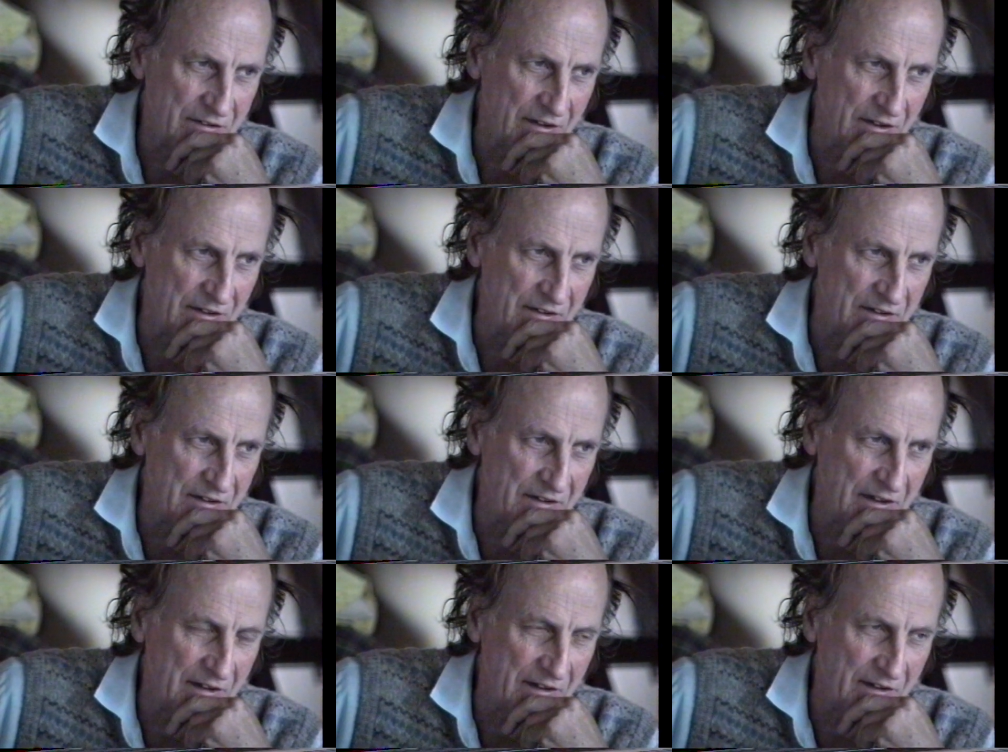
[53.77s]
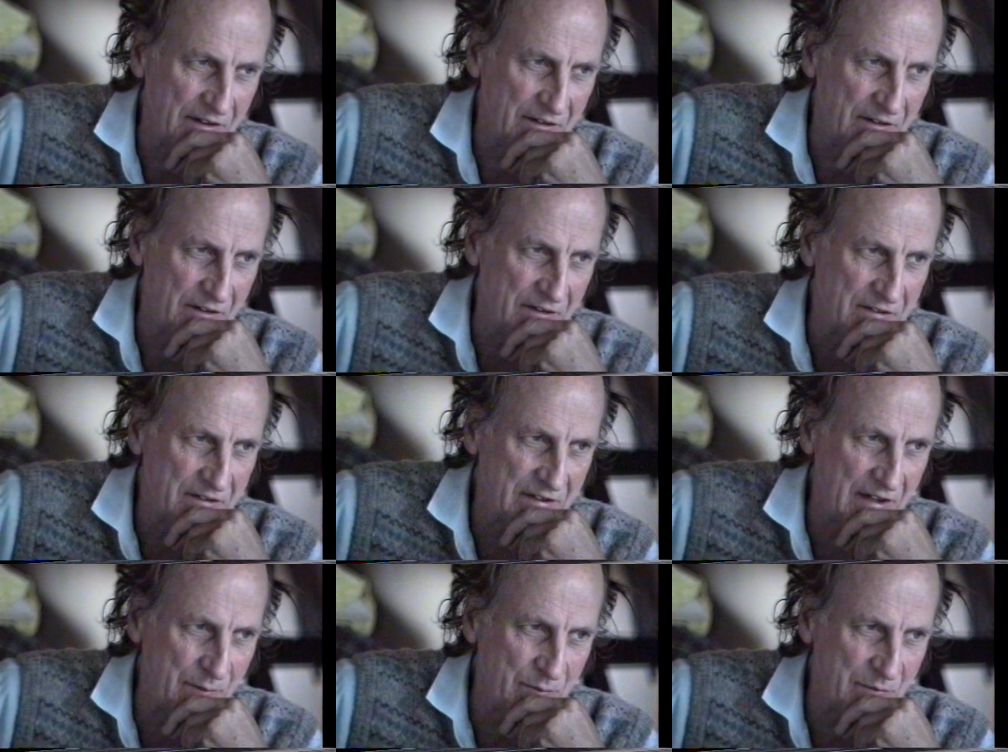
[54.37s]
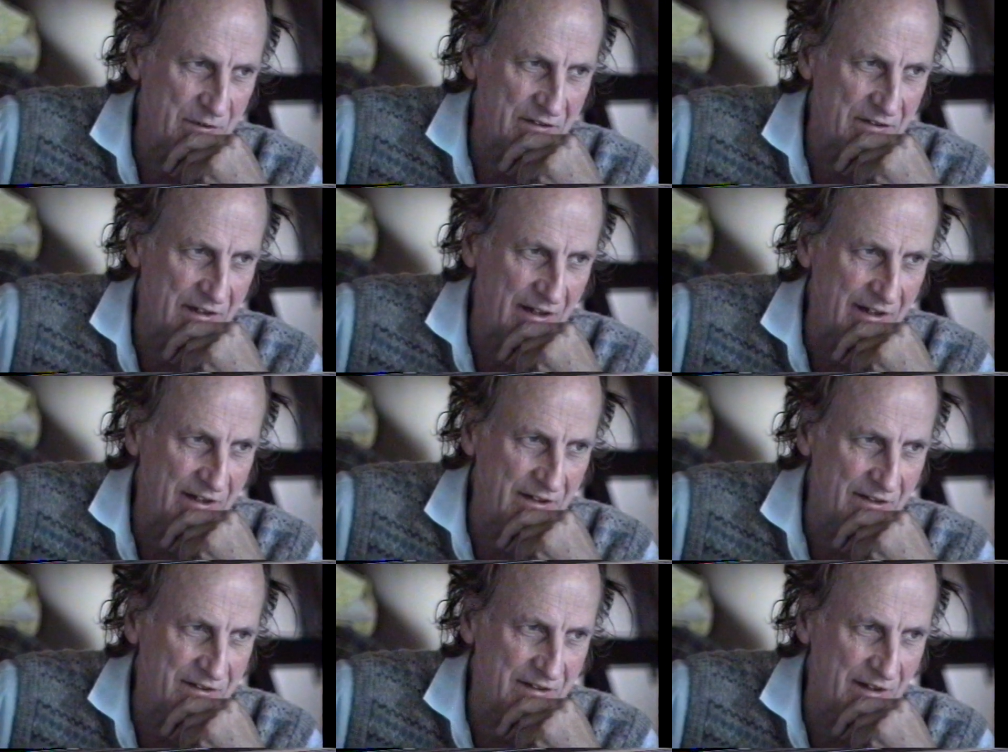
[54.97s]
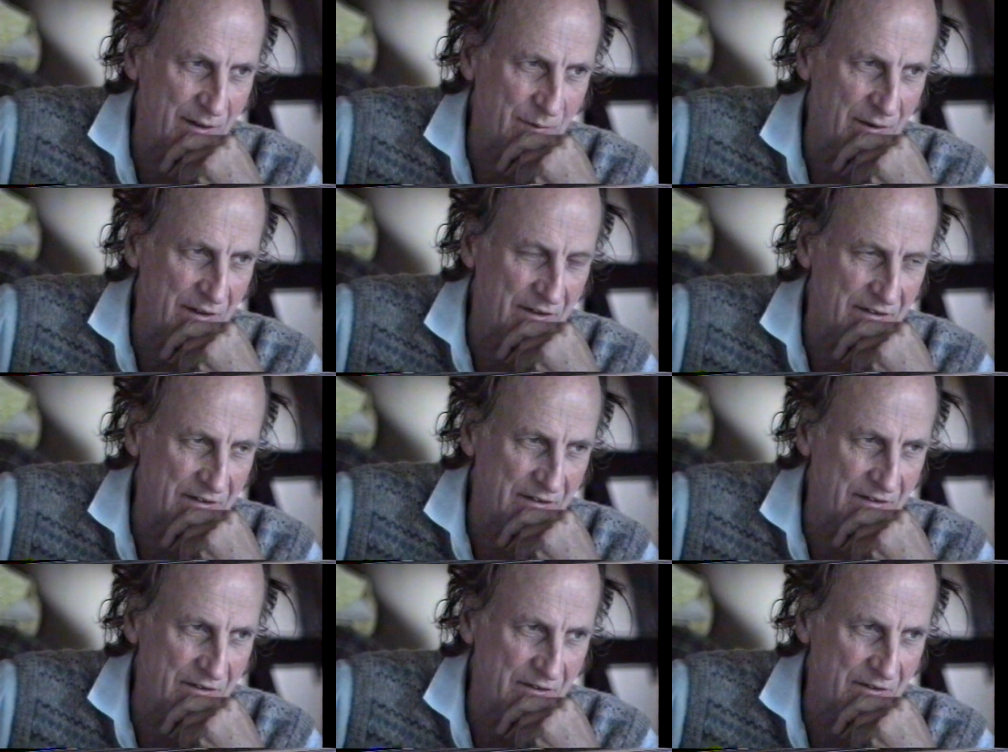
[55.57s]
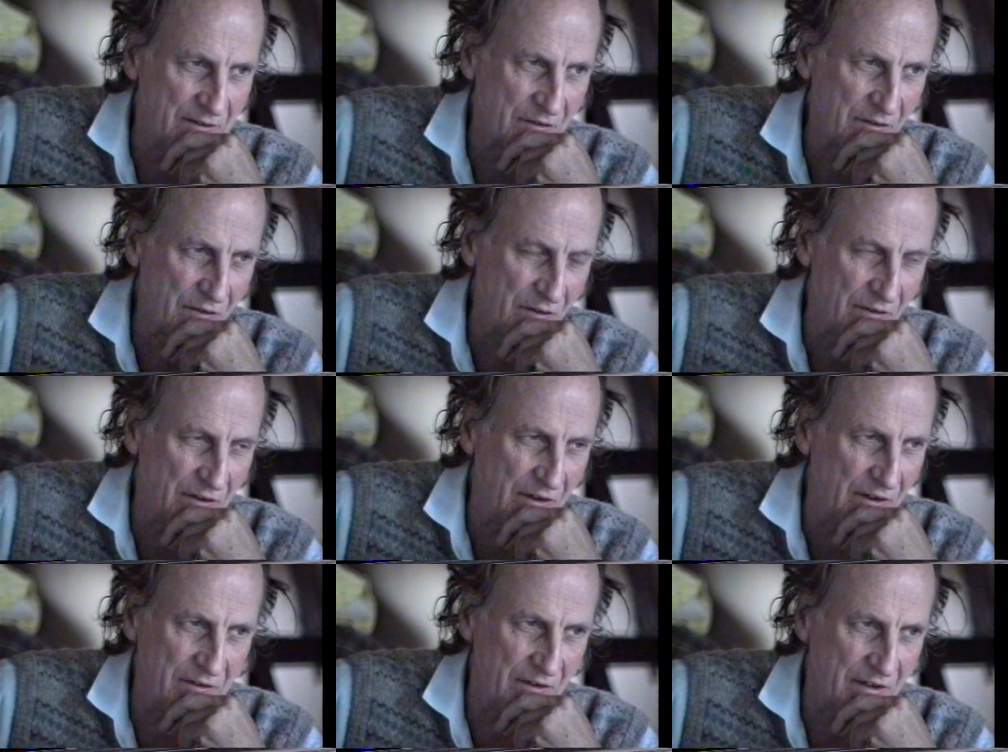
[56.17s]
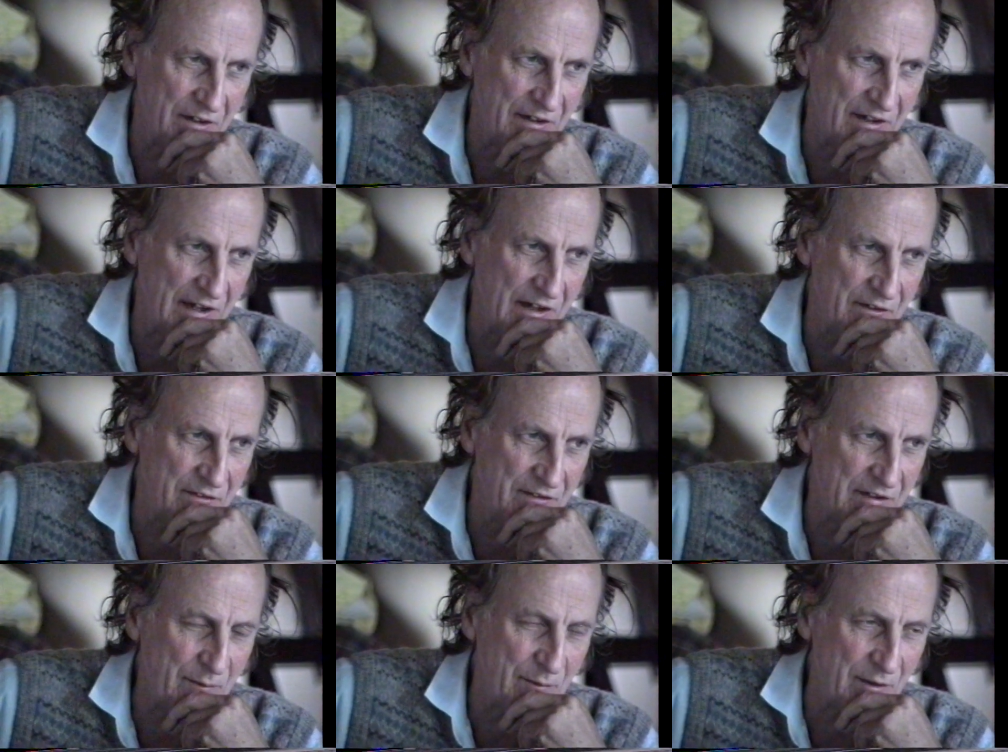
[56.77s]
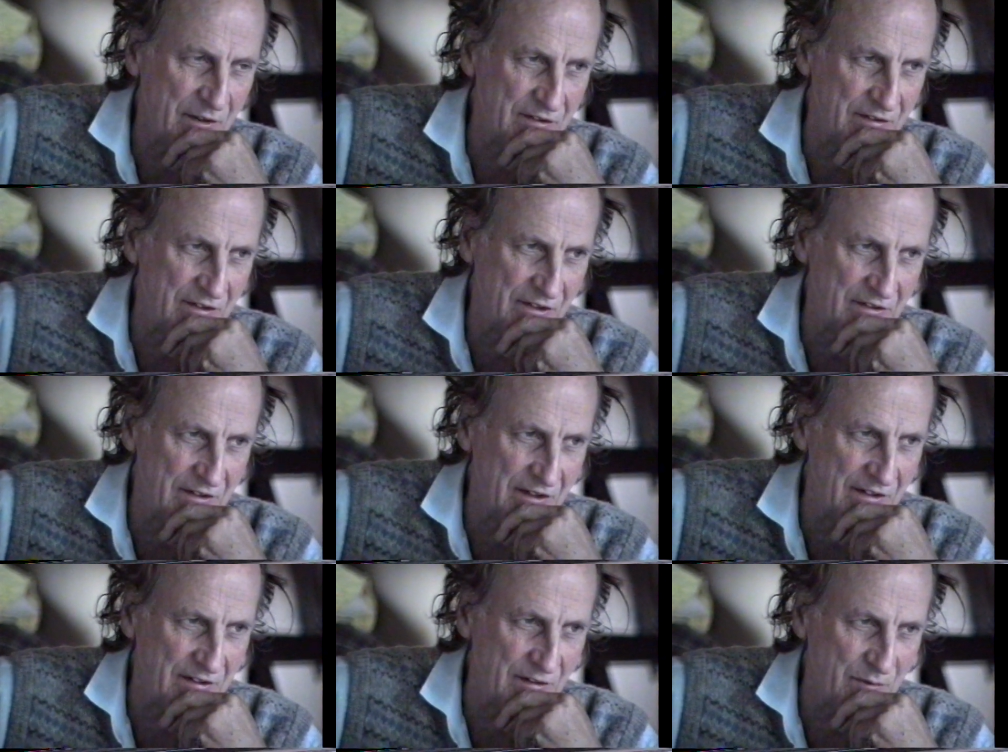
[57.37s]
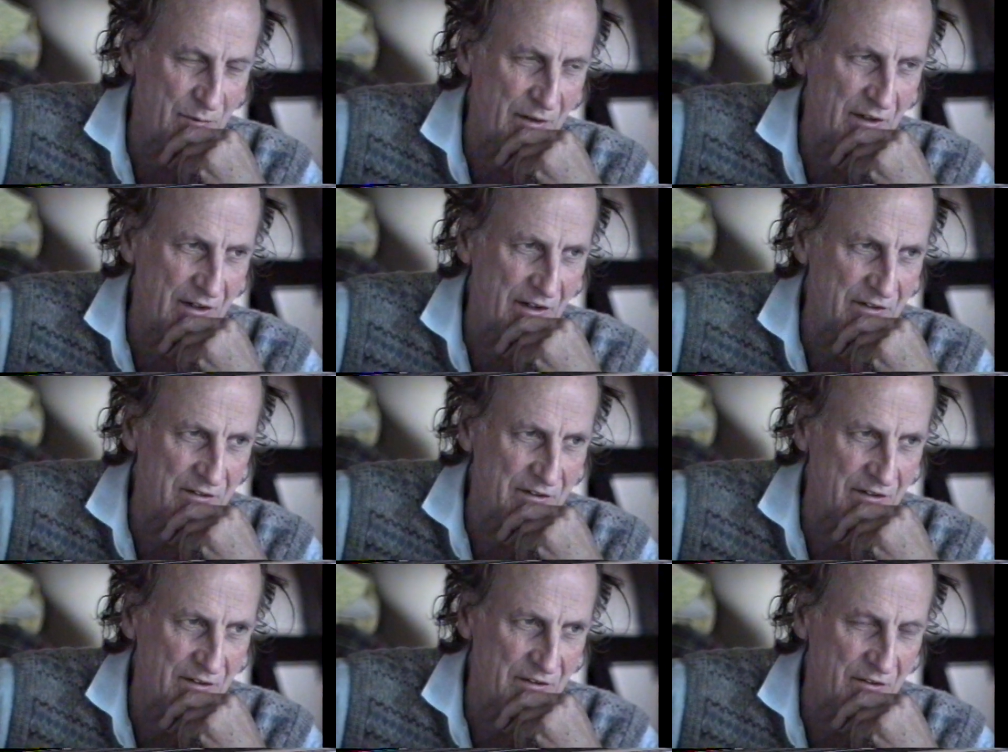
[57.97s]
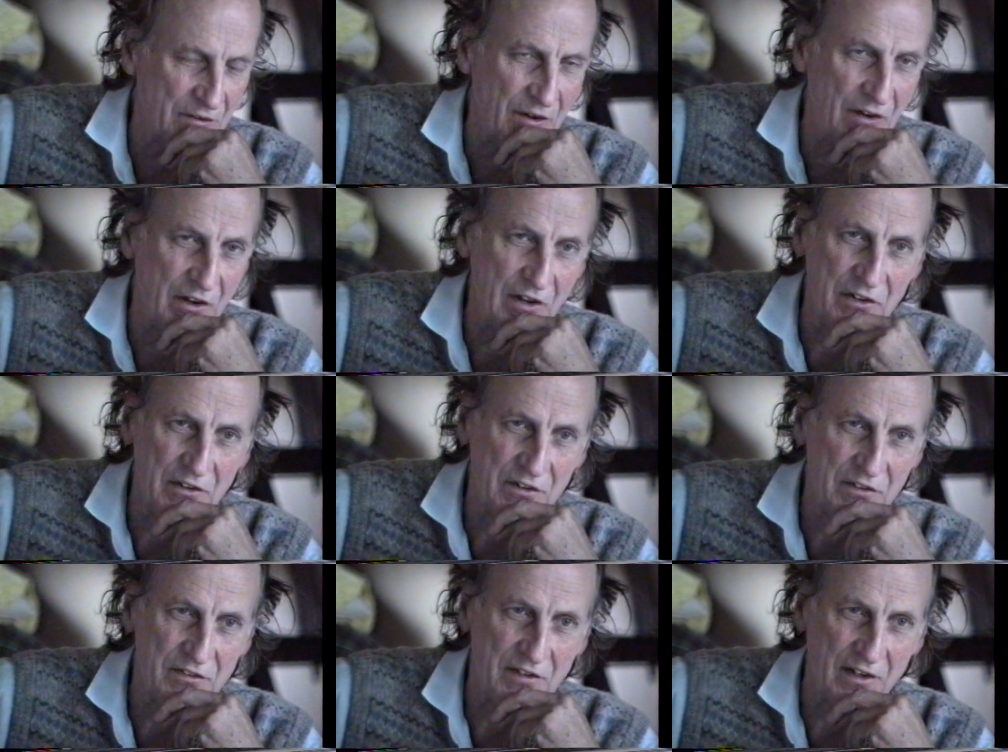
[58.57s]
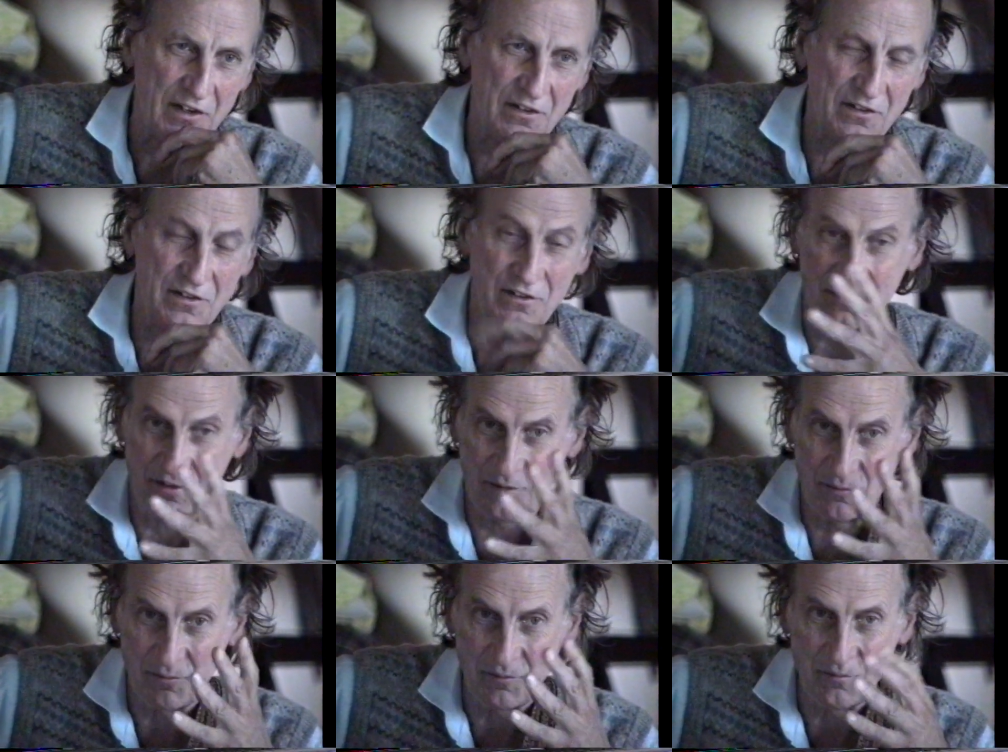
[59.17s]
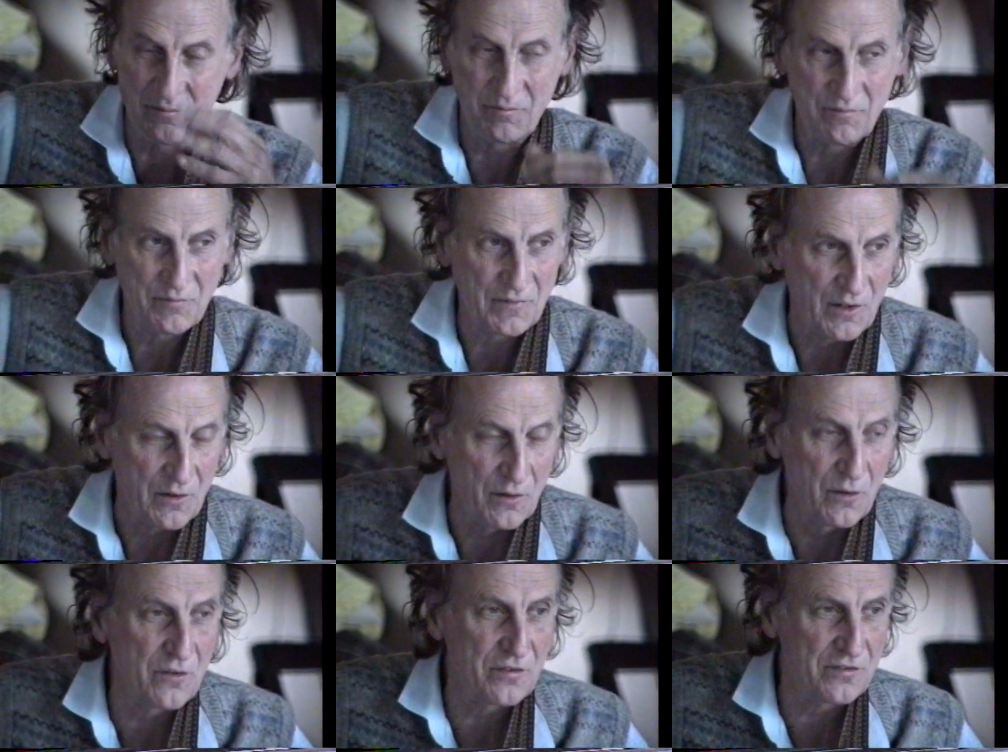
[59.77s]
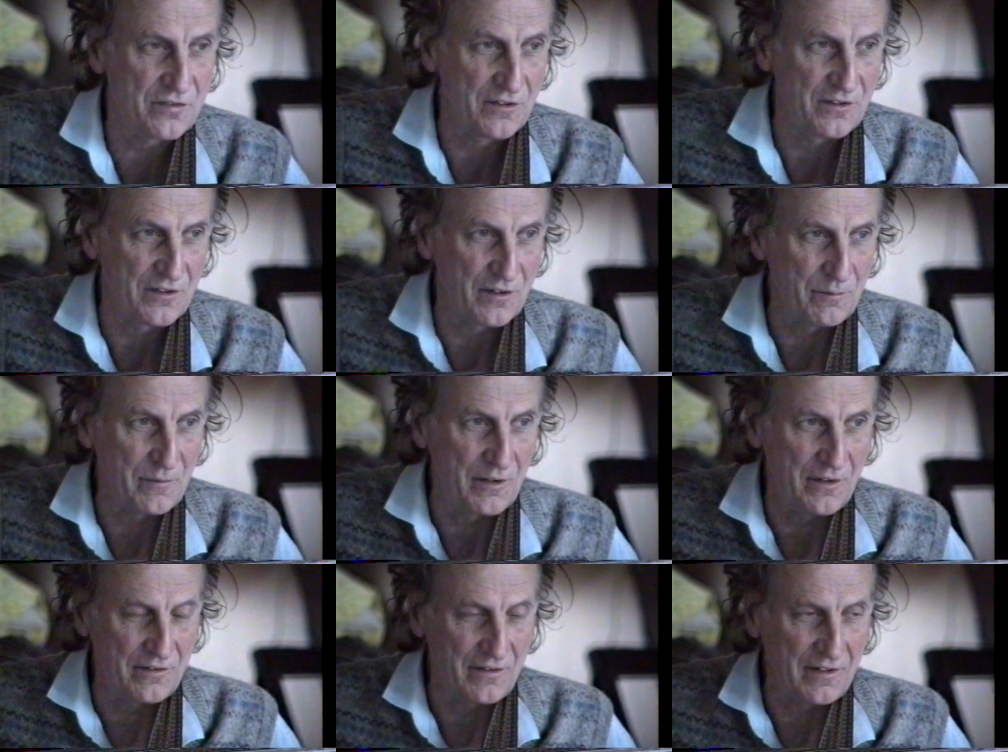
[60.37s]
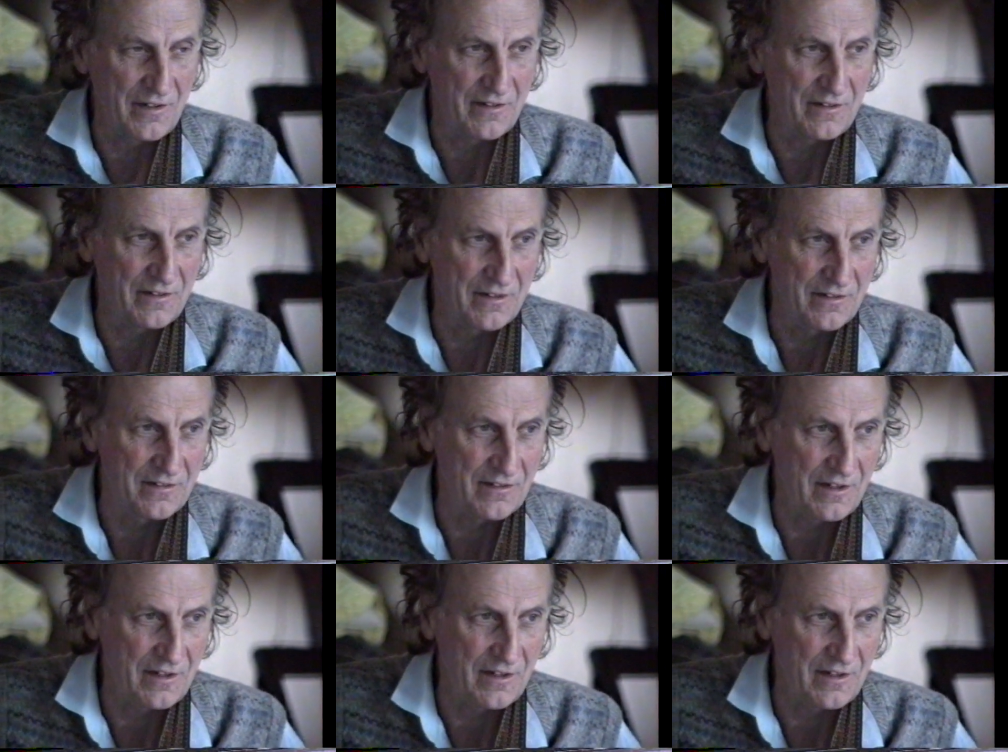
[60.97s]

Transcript: And uh, some stage, someone, or I, I, don't know, someone suggested, why don't you try and set some Lawson to music? There's